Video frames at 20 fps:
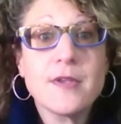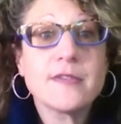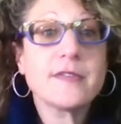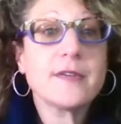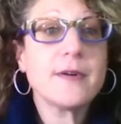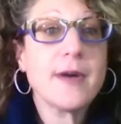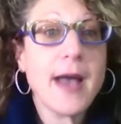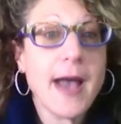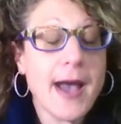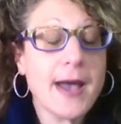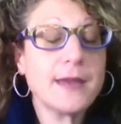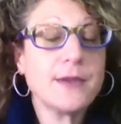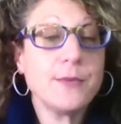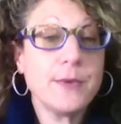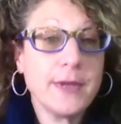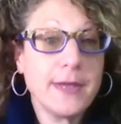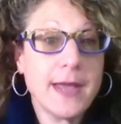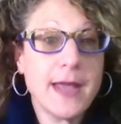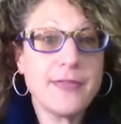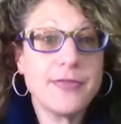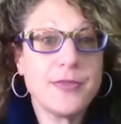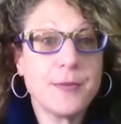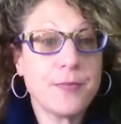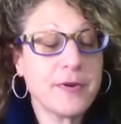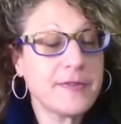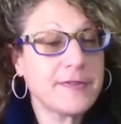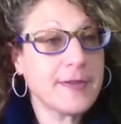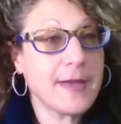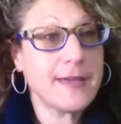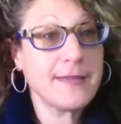So how do we get the
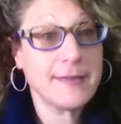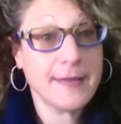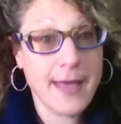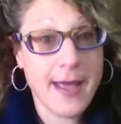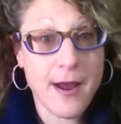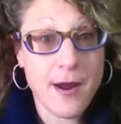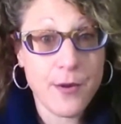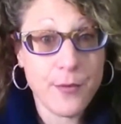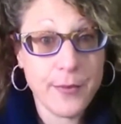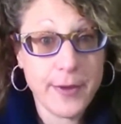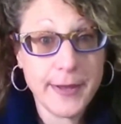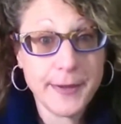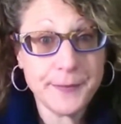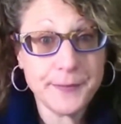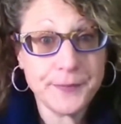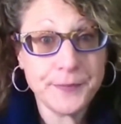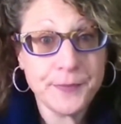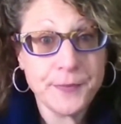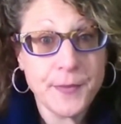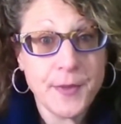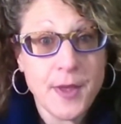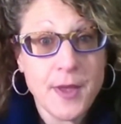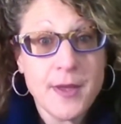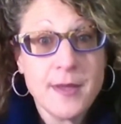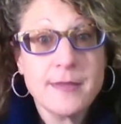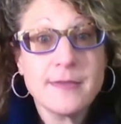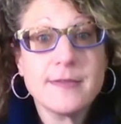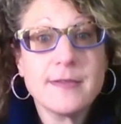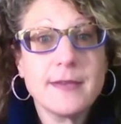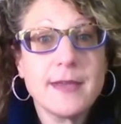precise carat weight?
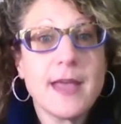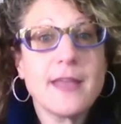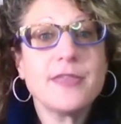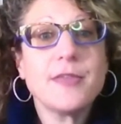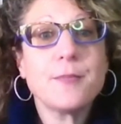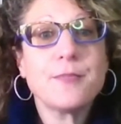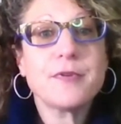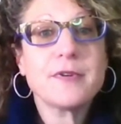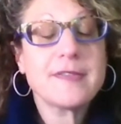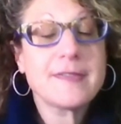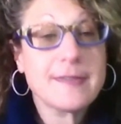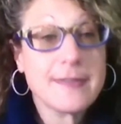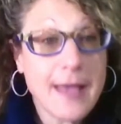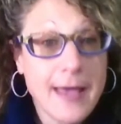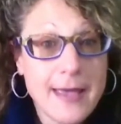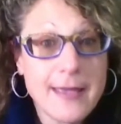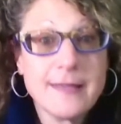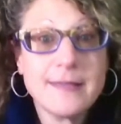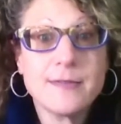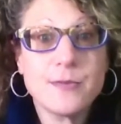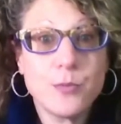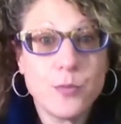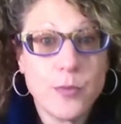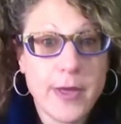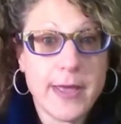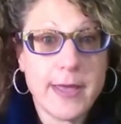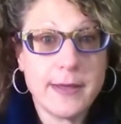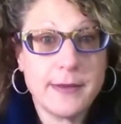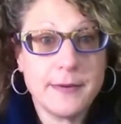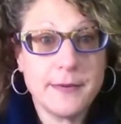To get the precise
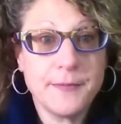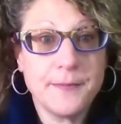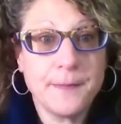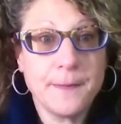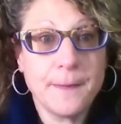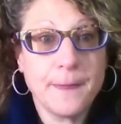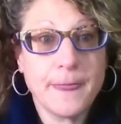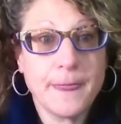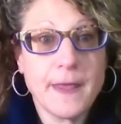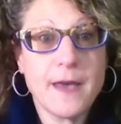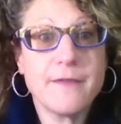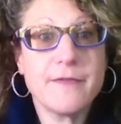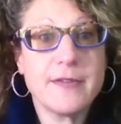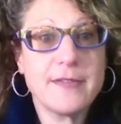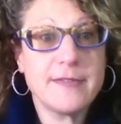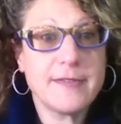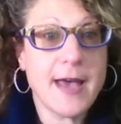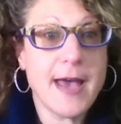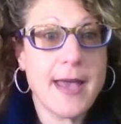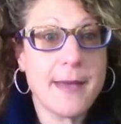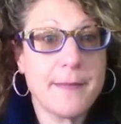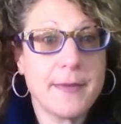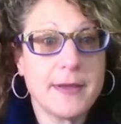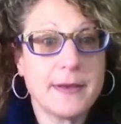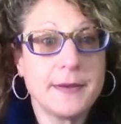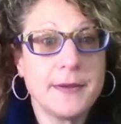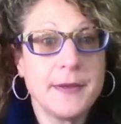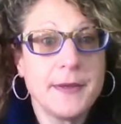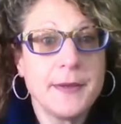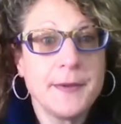weight of a
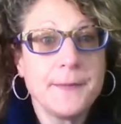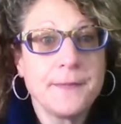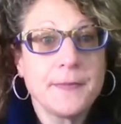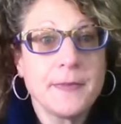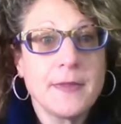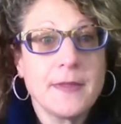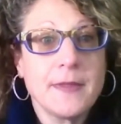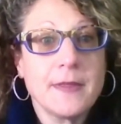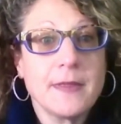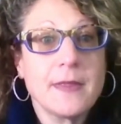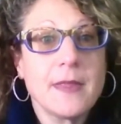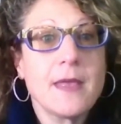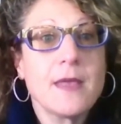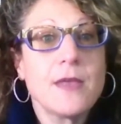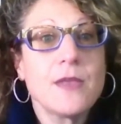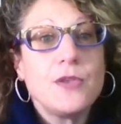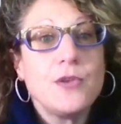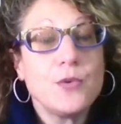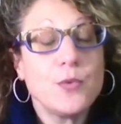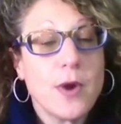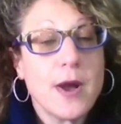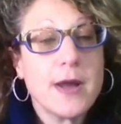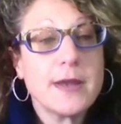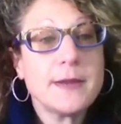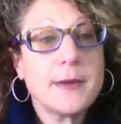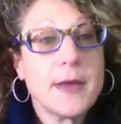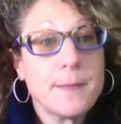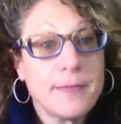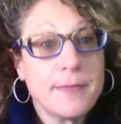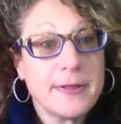diamond, you
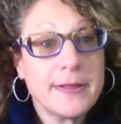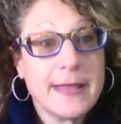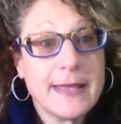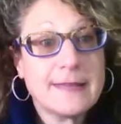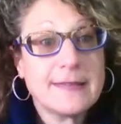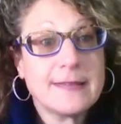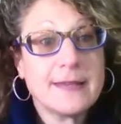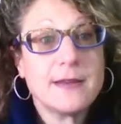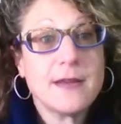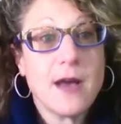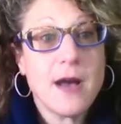want to place it